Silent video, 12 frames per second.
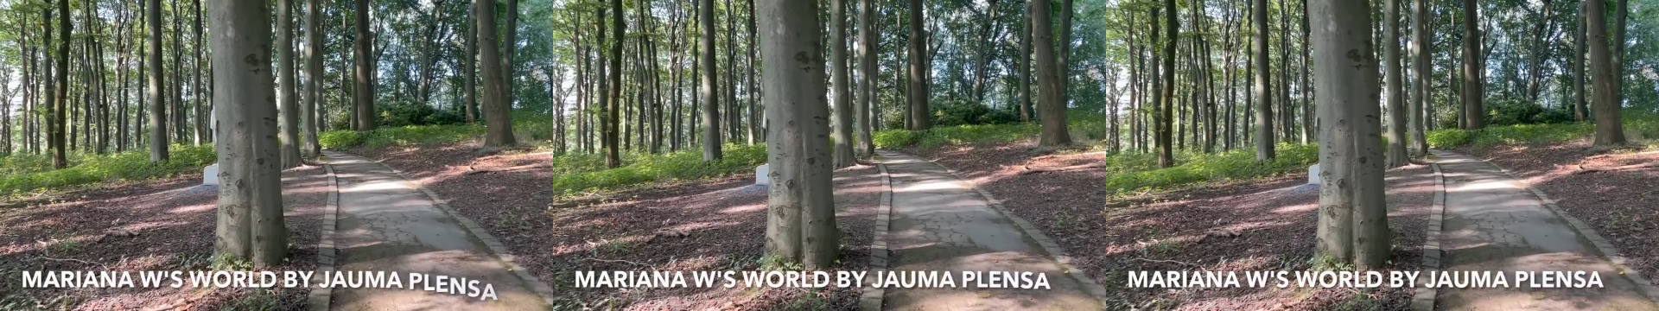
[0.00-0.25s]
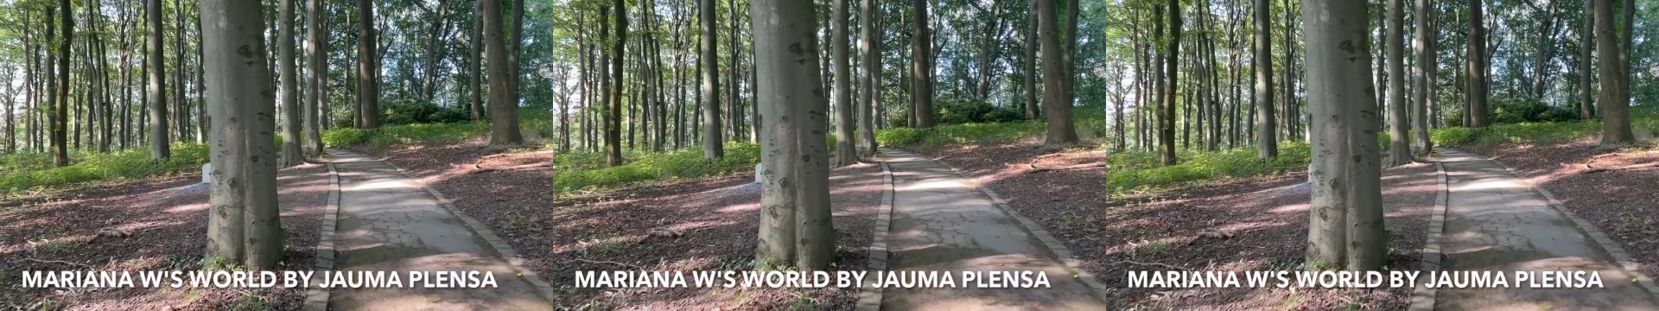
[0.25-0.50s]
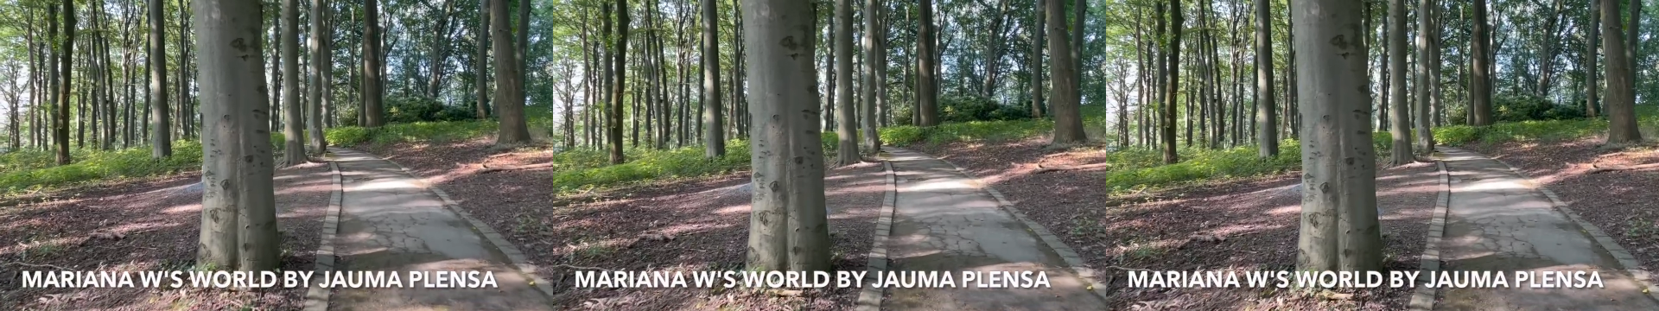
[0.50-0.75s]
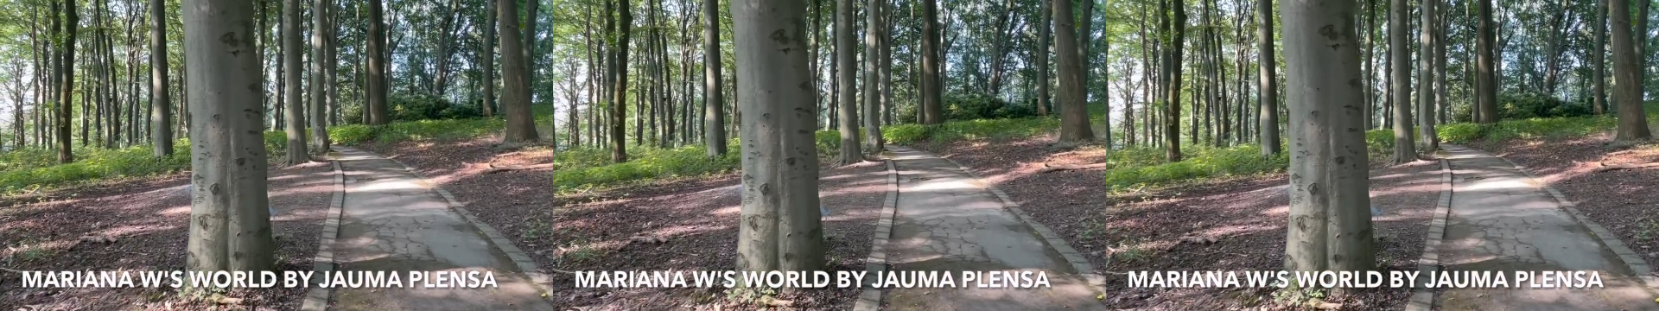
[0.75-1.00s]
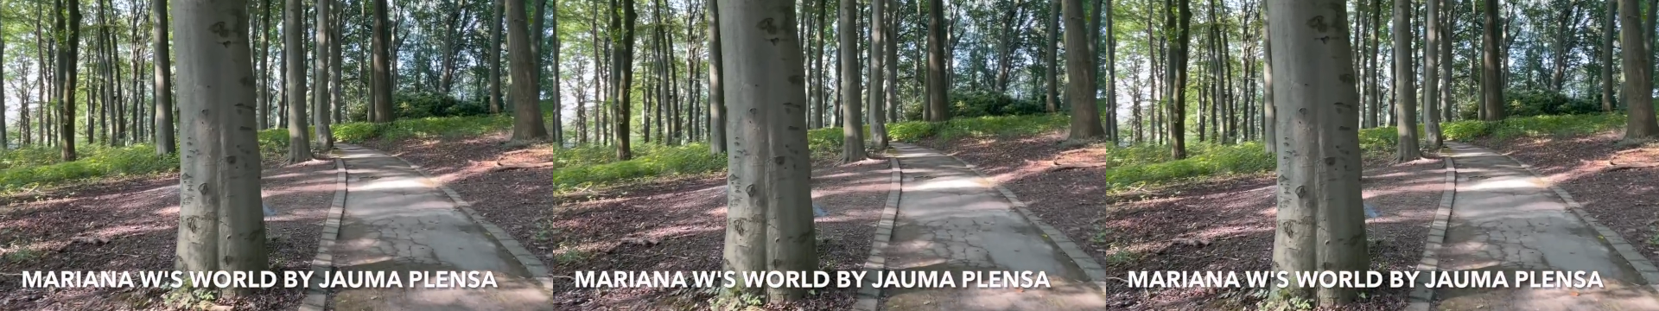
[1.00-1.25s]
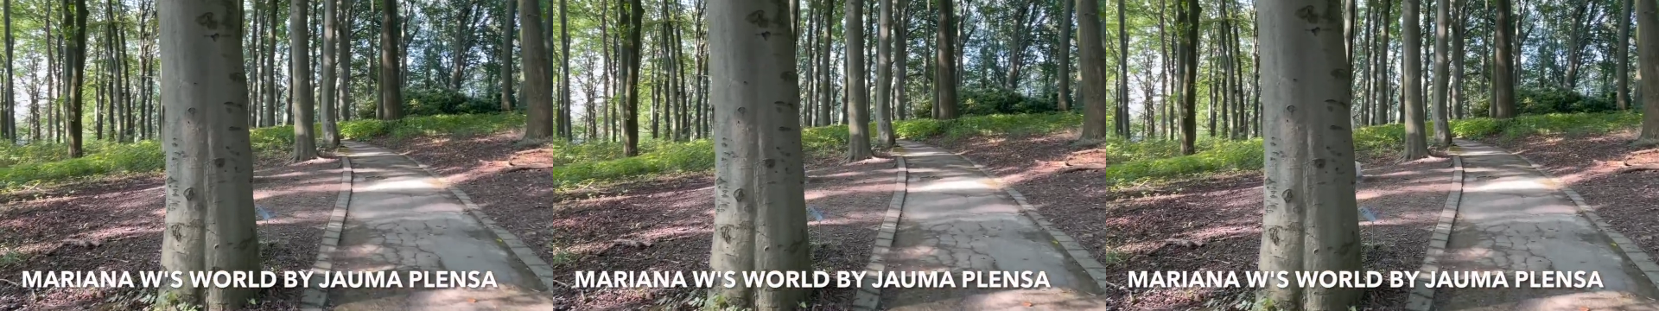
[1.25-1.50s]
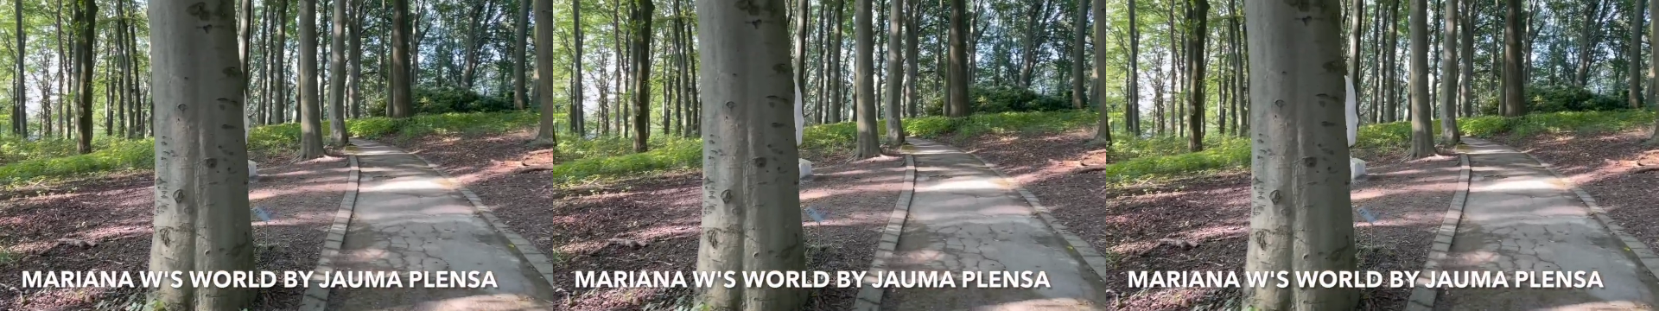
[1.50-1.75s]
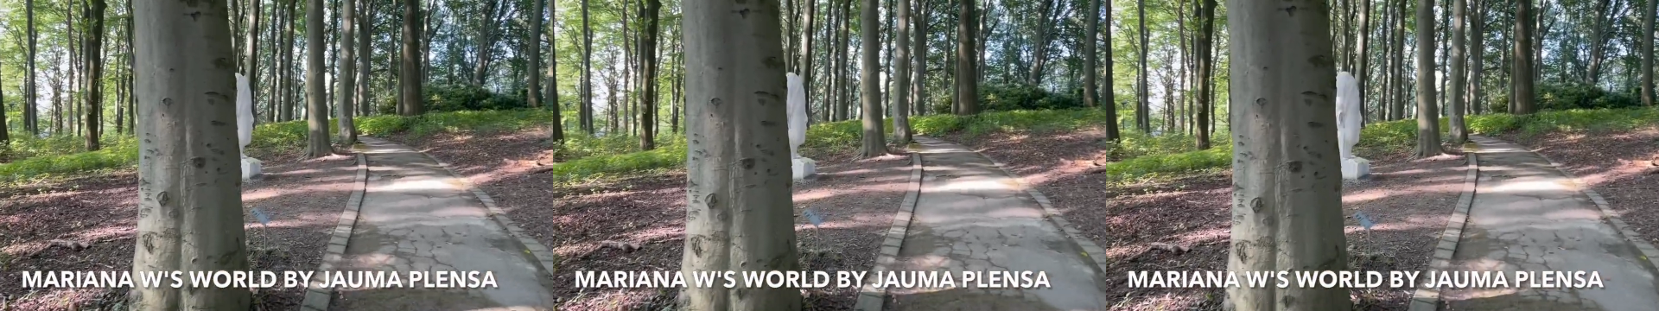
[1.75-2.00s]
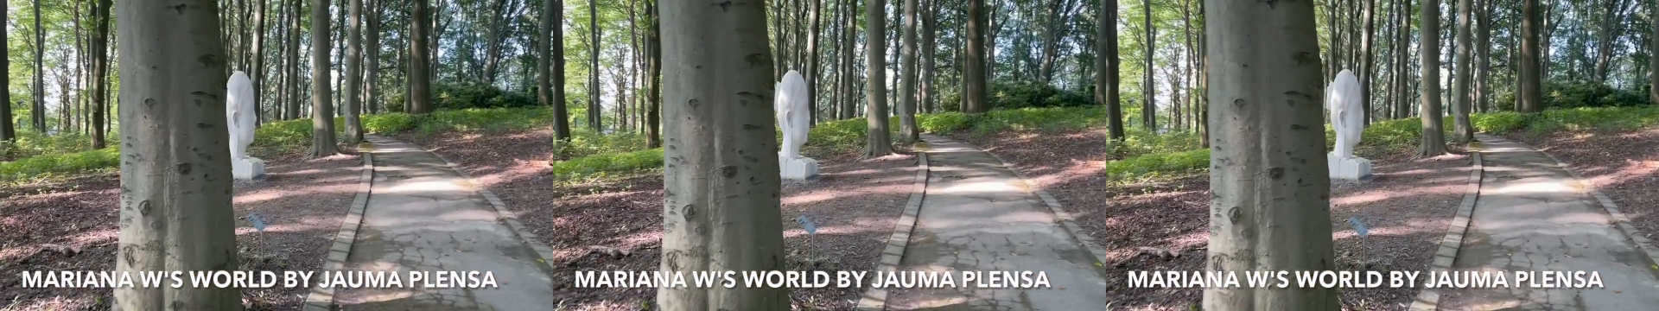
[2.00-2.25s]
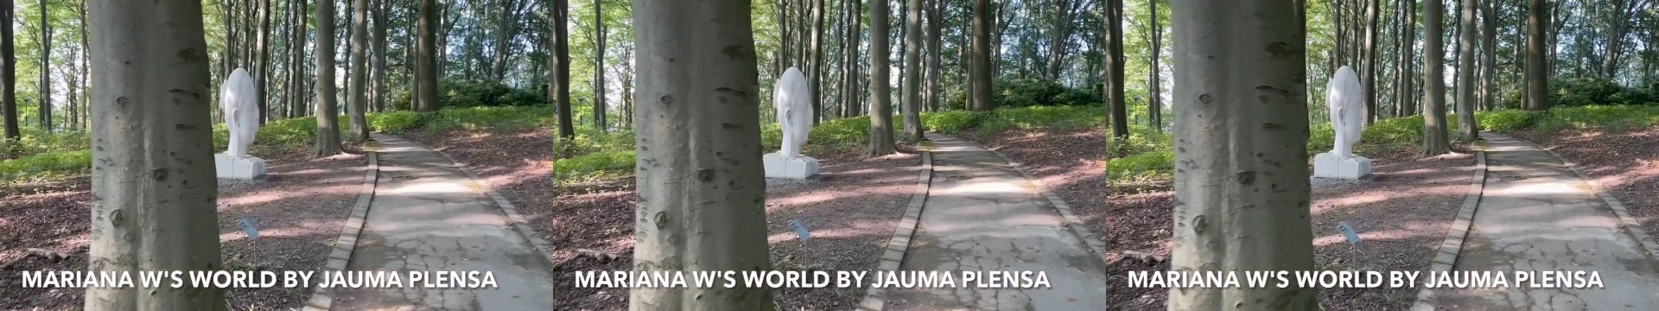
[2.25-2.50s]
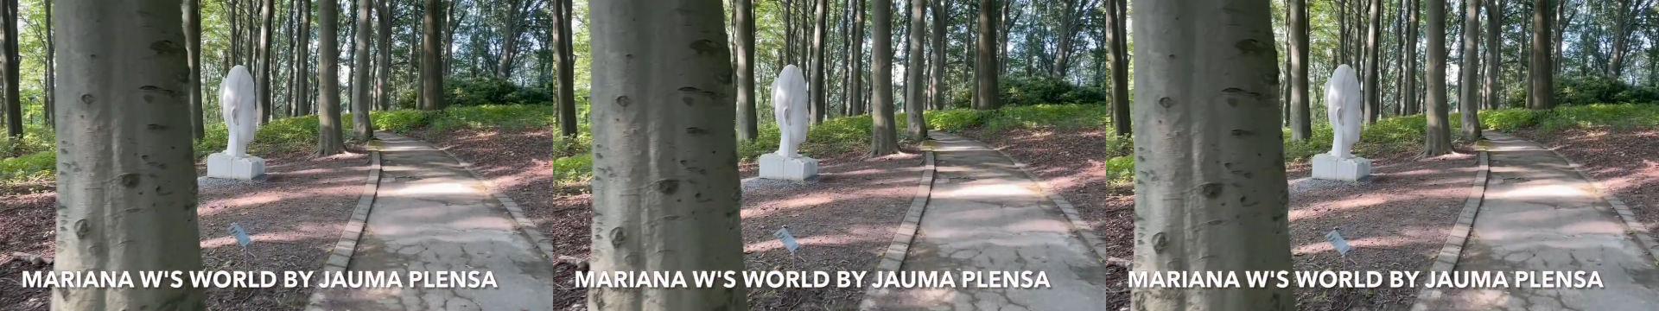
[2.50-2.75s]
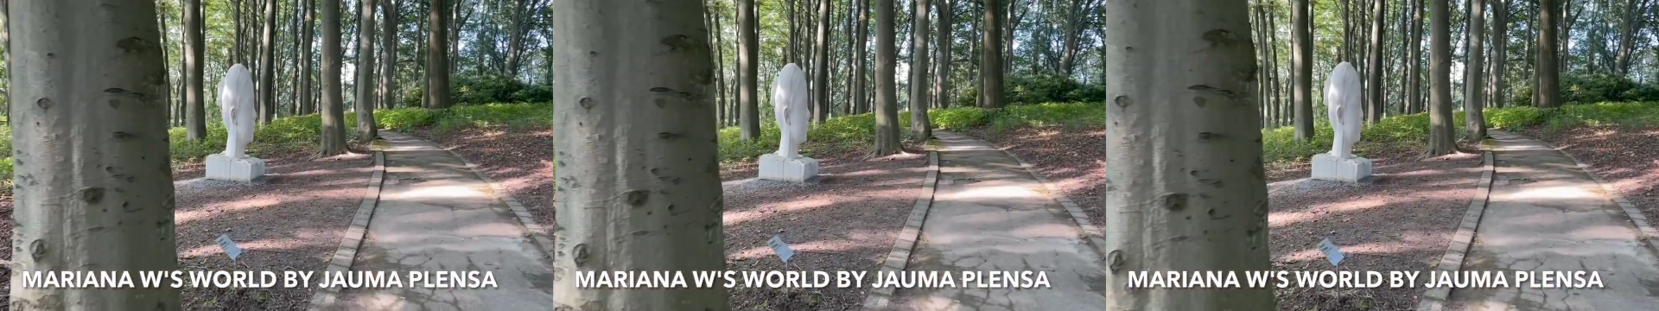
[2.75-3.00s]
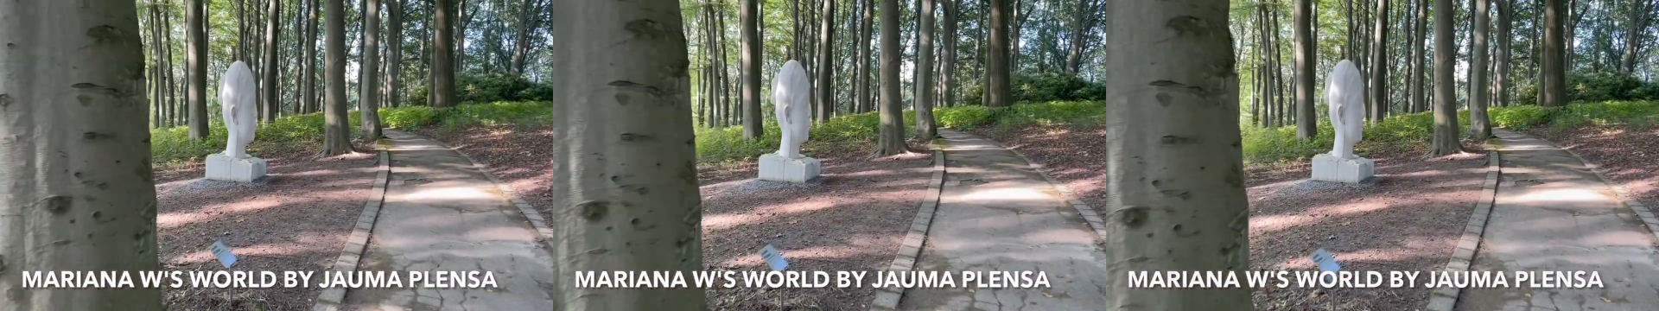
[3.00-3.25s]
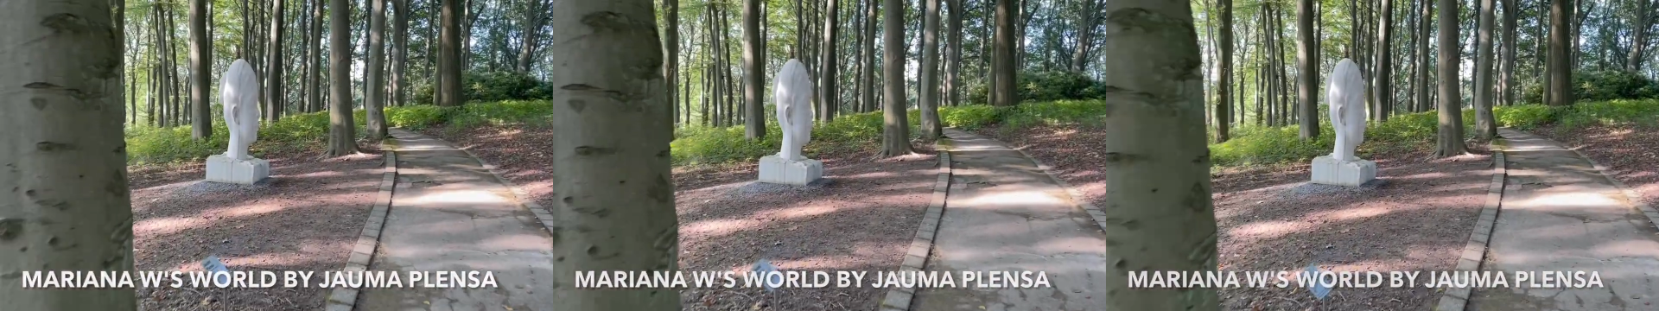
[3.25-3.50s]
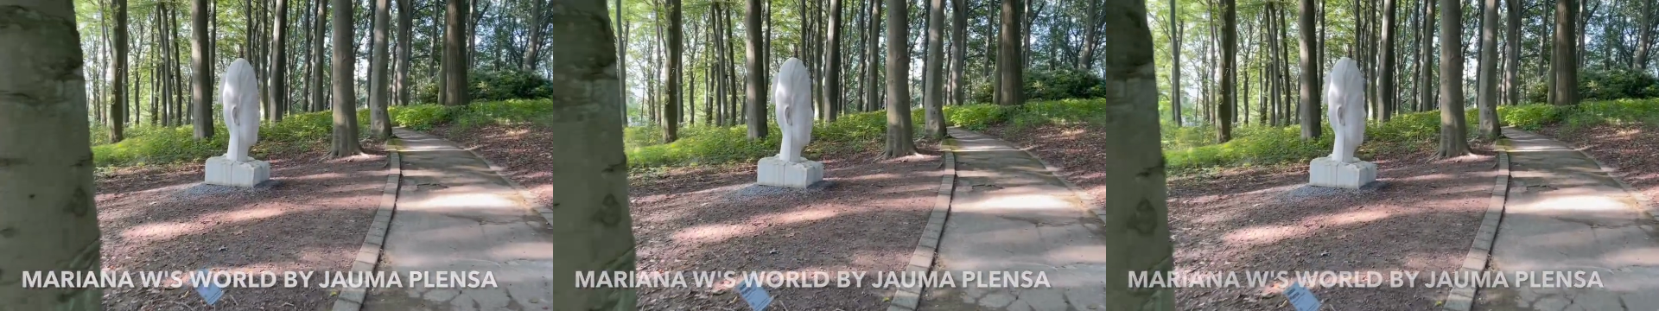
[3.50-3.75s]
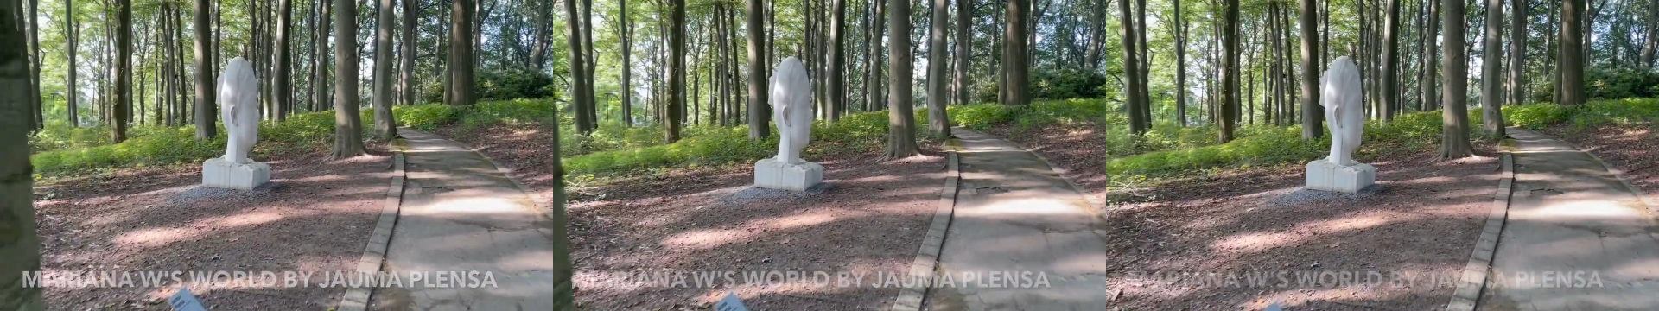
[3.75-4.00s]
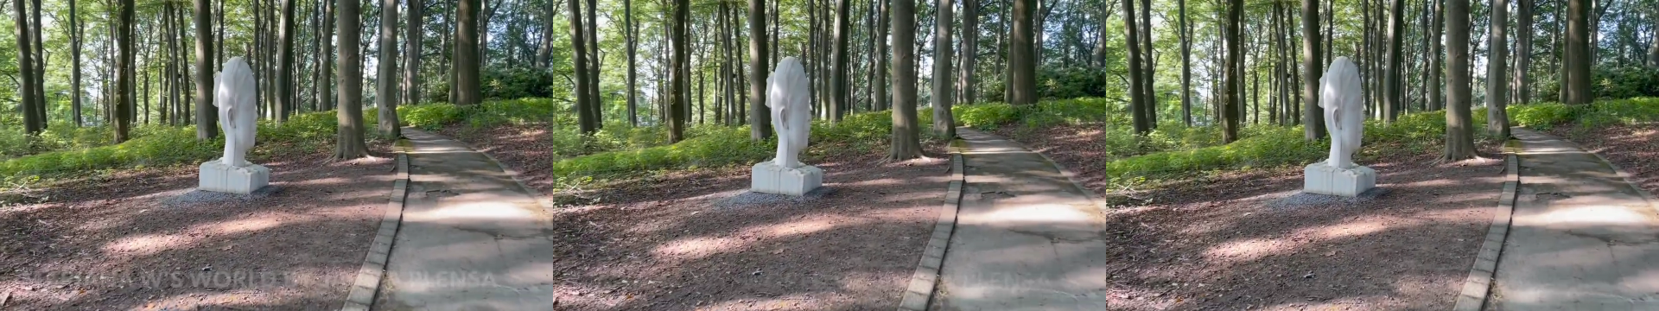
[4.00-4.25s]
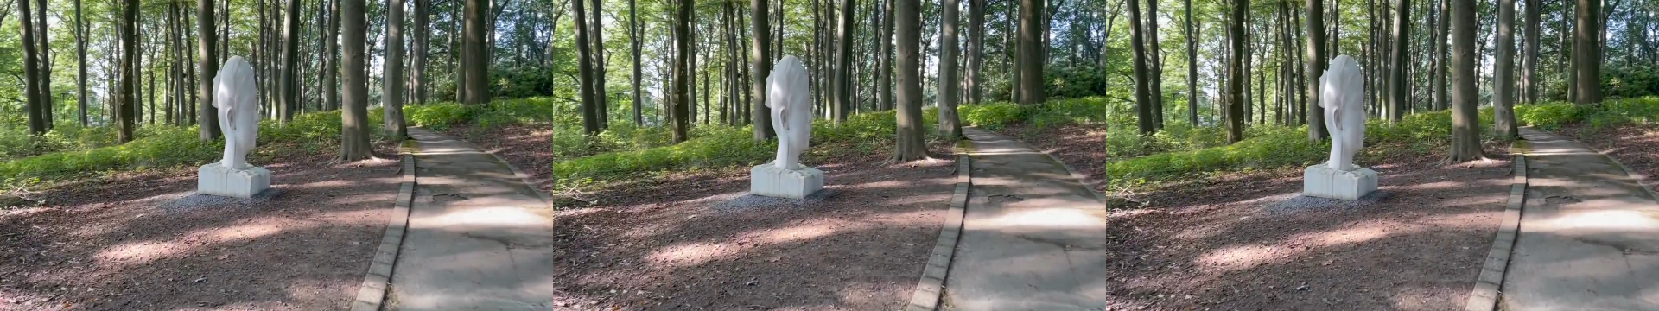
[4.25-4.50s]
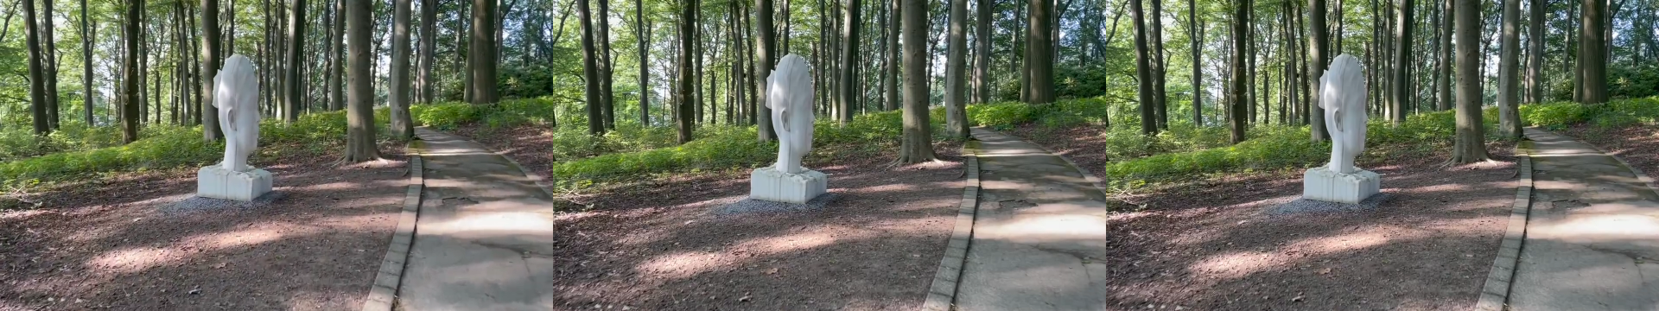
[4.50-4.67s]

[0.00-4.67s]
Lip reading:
[unreadable: no face in view]